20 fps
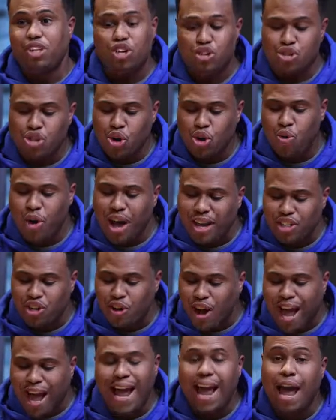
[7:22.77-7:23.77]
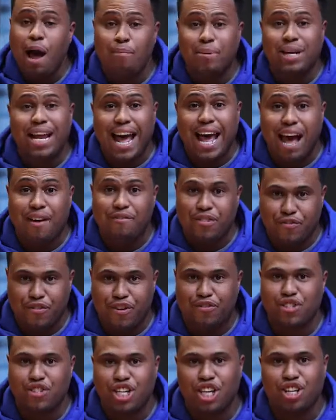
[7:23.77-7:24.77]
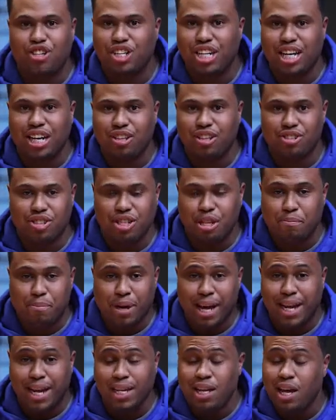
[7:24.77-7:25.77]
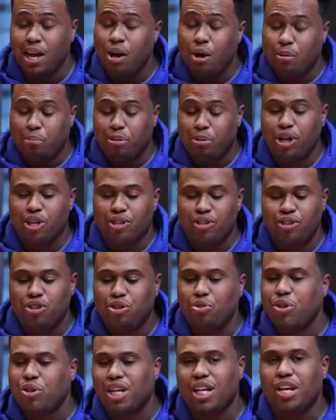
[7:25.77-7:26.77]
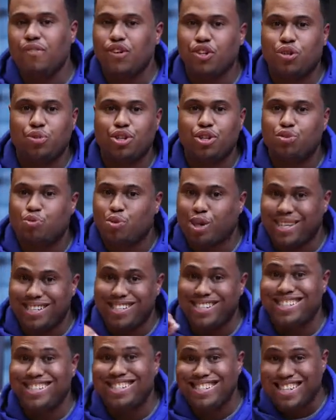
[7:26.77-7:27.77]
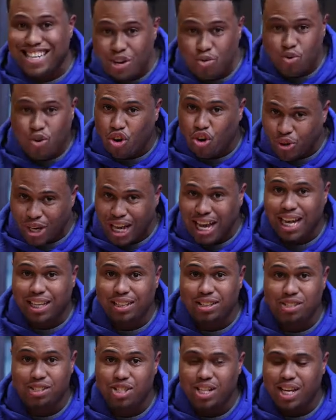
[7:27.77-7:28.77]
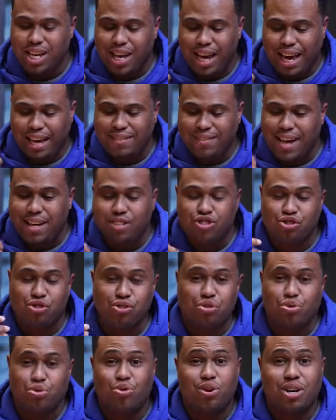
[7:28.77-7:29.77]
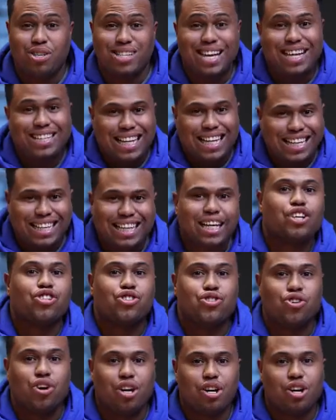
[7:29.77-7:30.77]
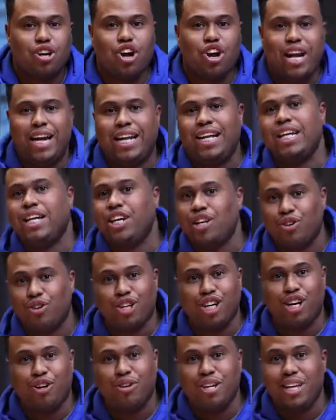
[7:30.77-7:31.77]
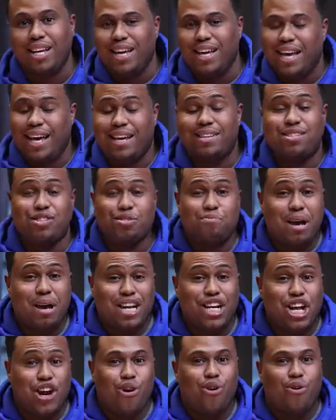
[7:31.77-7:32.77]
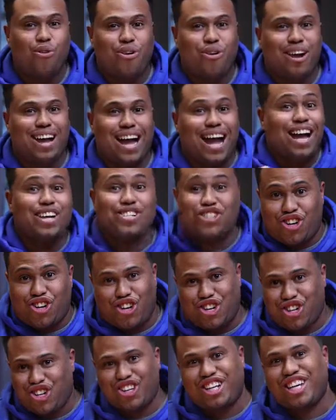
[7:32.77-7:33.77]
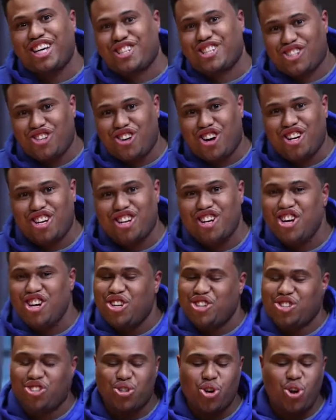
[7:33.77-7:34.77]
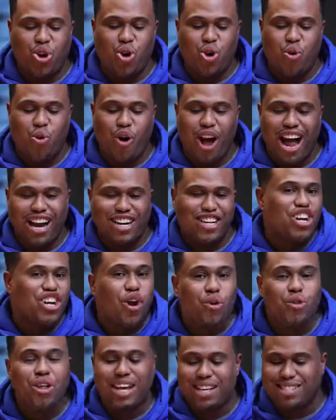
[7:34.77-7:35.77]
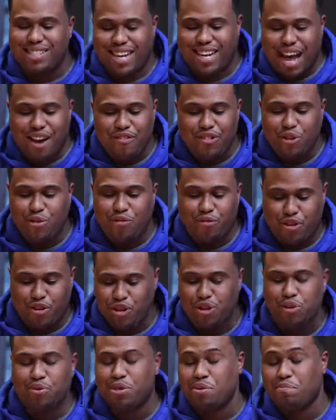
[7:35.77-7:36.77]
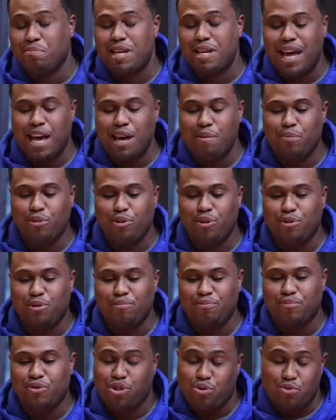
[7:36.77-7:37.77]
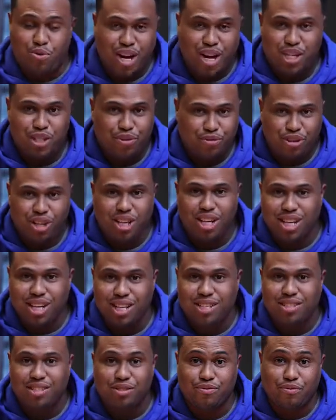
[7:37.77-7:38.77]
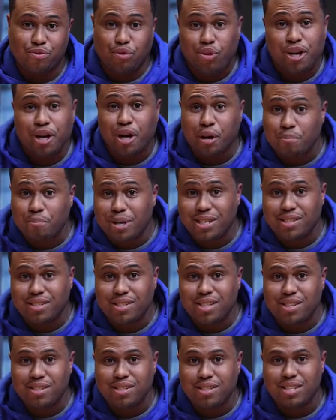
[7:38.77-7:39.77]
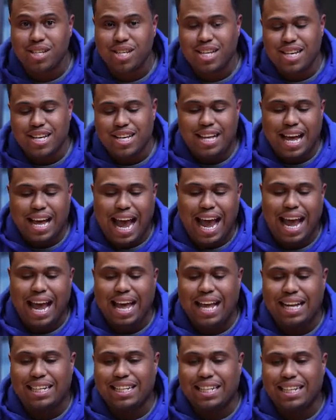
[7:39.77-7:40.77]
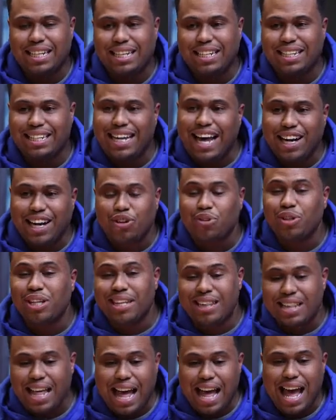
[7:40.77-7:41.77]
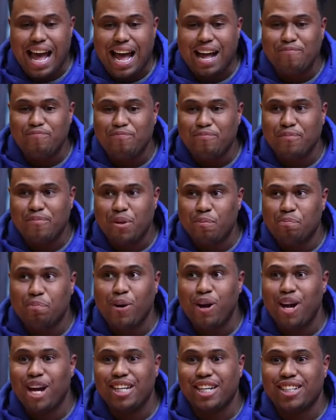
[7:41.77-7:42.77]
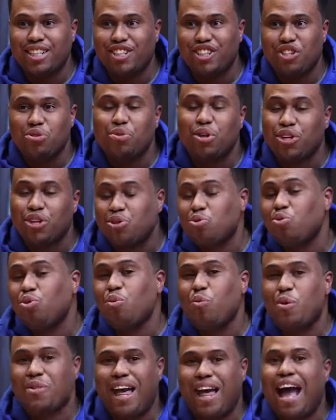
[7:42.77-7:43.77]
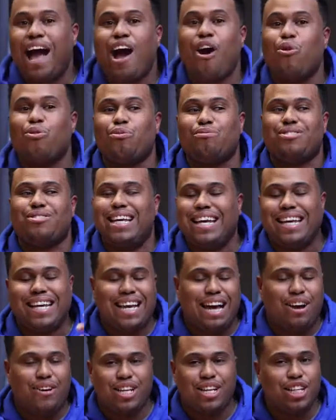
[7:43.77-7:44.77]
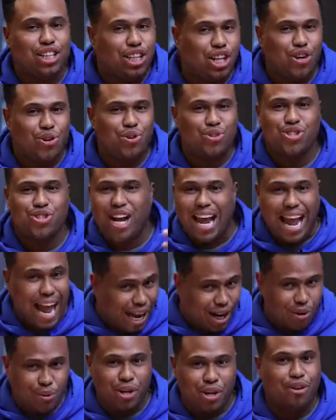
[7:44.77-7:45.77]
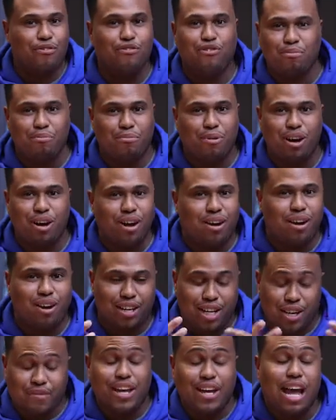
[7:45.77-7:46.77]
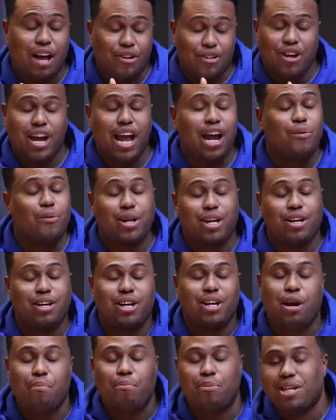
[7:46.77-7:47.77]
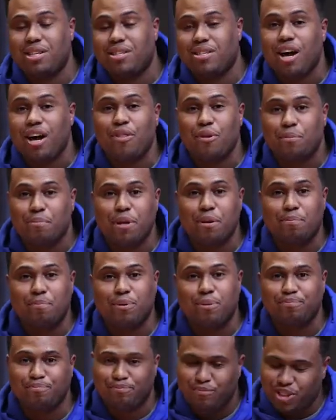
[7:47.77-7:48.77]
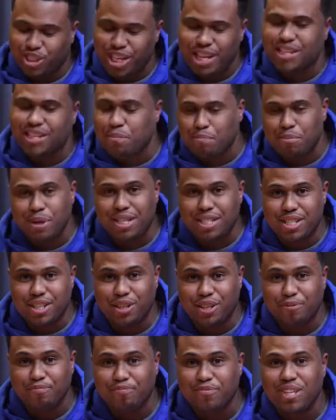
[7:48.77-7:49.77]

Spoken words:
So, I happen to have the $1,500 in the bank, but you could even do this with $0. And that's through a site like Kickstarter or Indiegogo. As you may know, I started on Kickstarter. So I know that it's an avenue for you to be able to raise funds for your business. And not only that, but you can do it without taking out any loans or equity or giving out your equity in your company to other people. So that's a big deal.